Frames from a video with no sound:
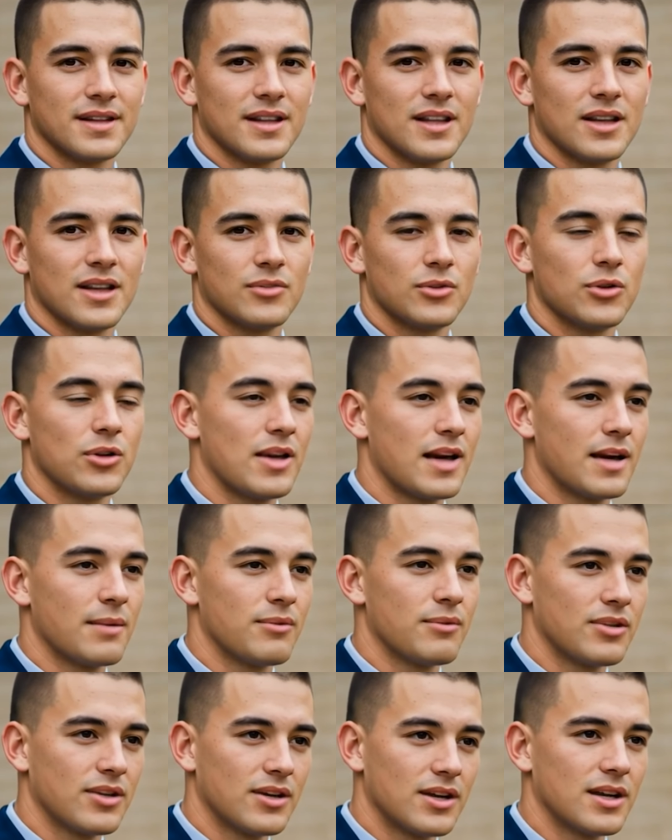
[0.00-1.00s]
have factored
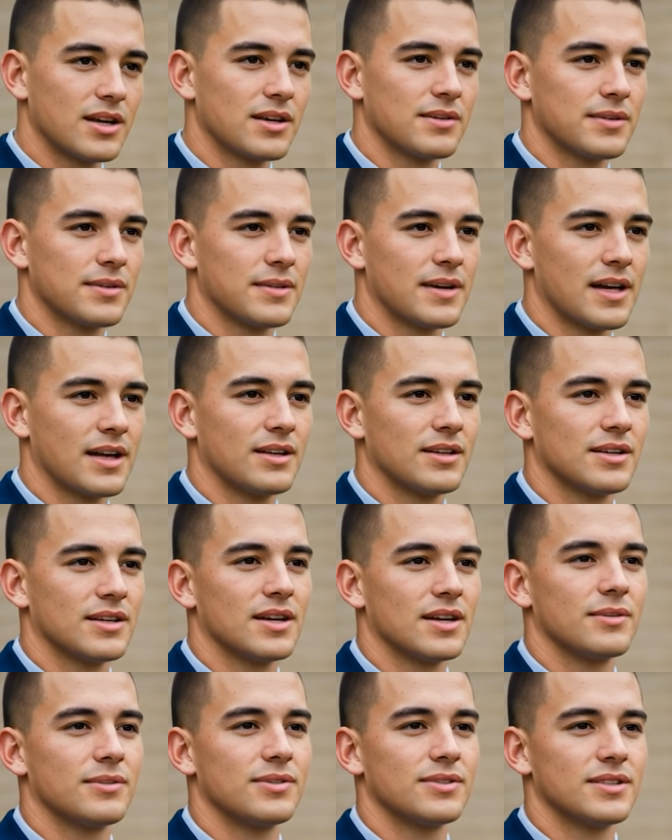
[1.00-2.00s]
that there is also a high
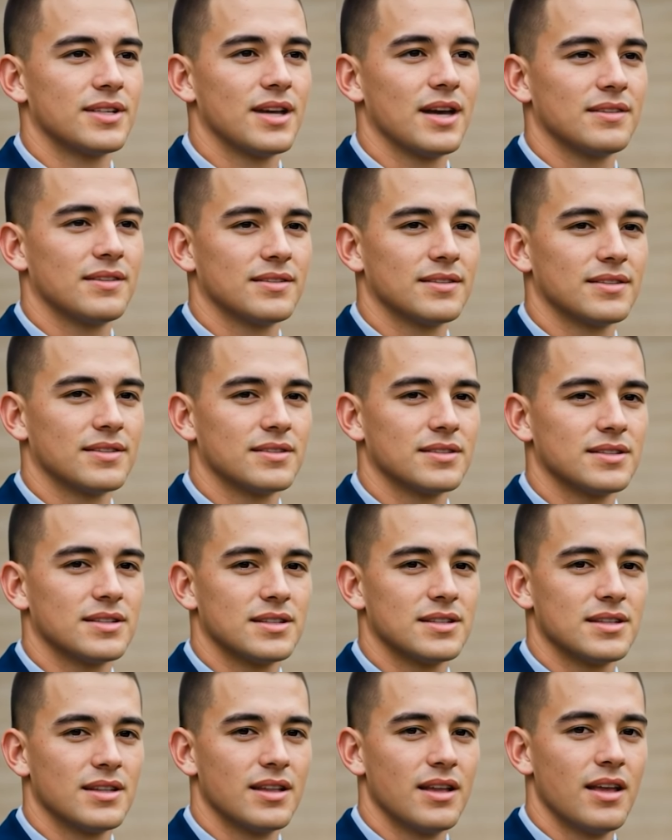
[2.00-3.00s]
probability
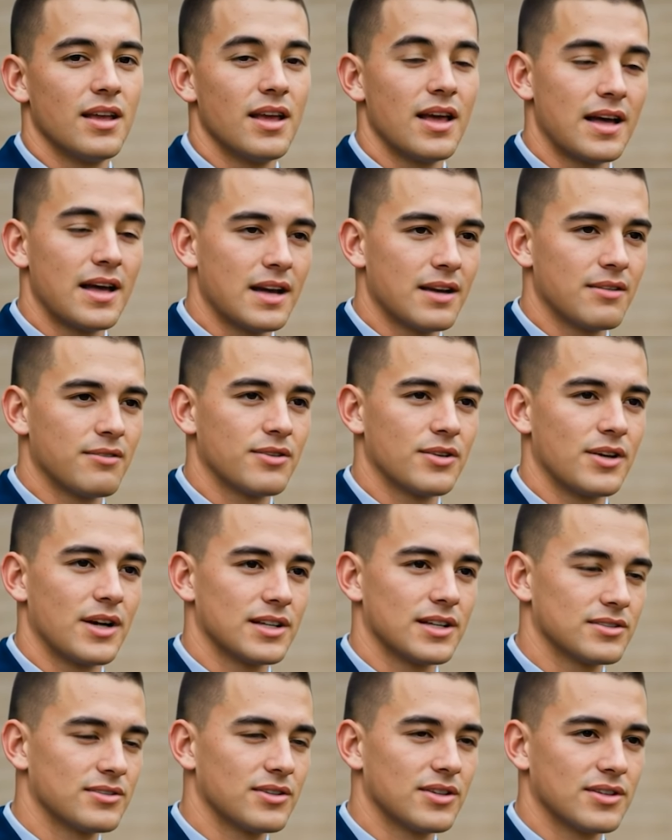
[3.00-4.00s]
that you were involved in
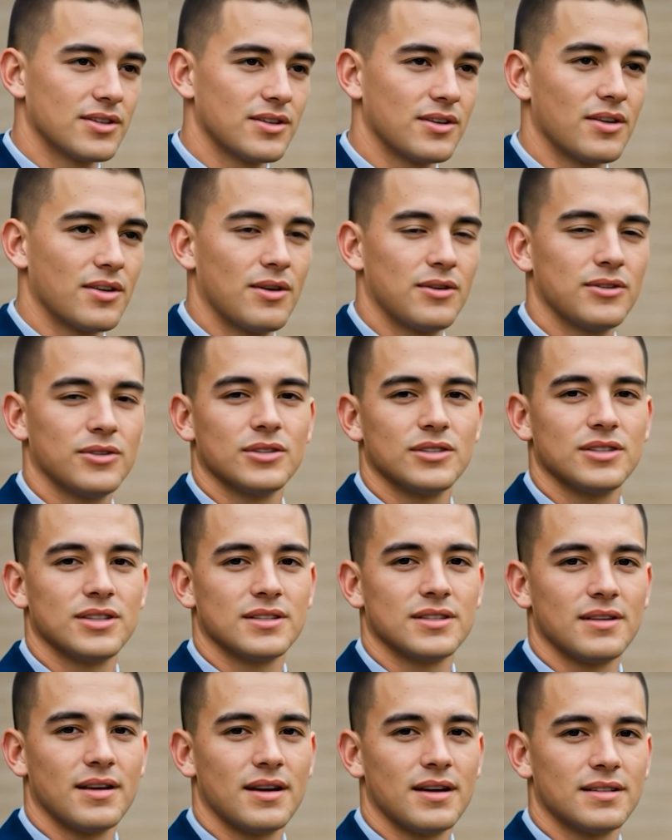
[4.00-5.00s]
this case as well,
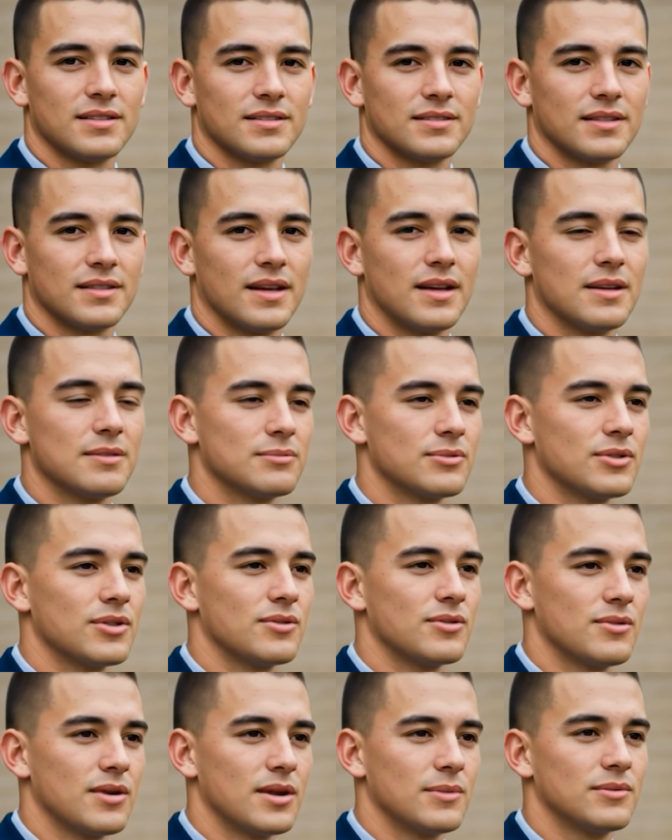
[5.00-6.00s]
and 2 previous
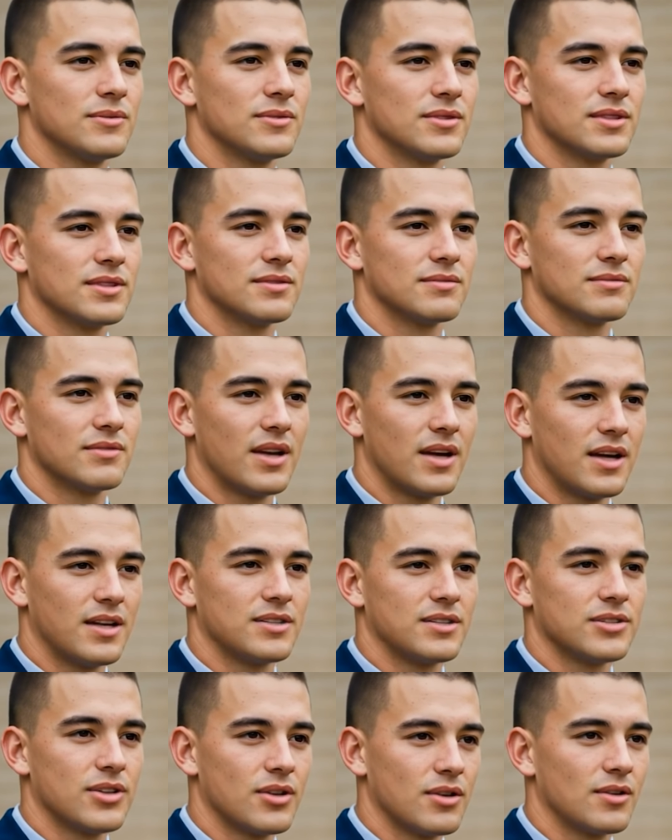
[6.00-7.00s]
cases before."
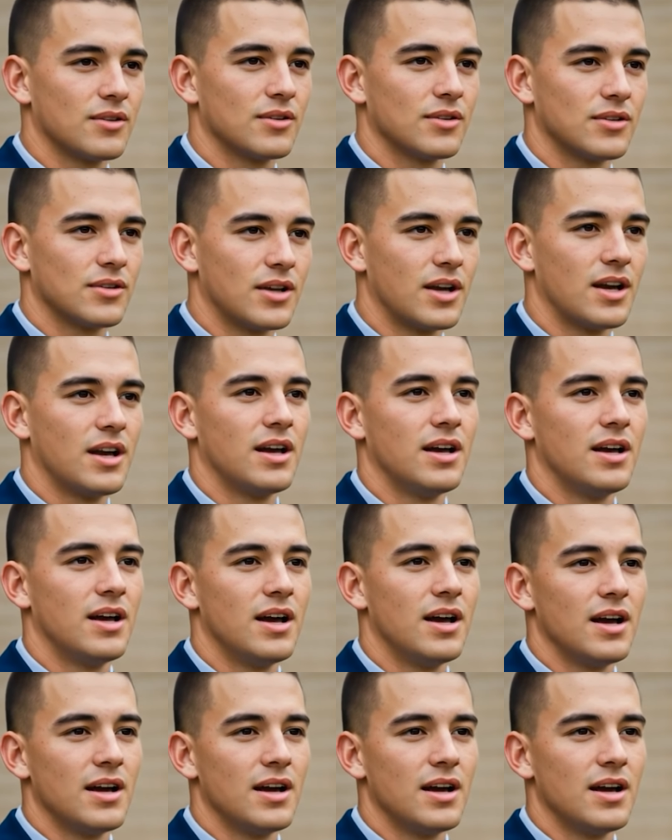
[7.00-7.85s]
When did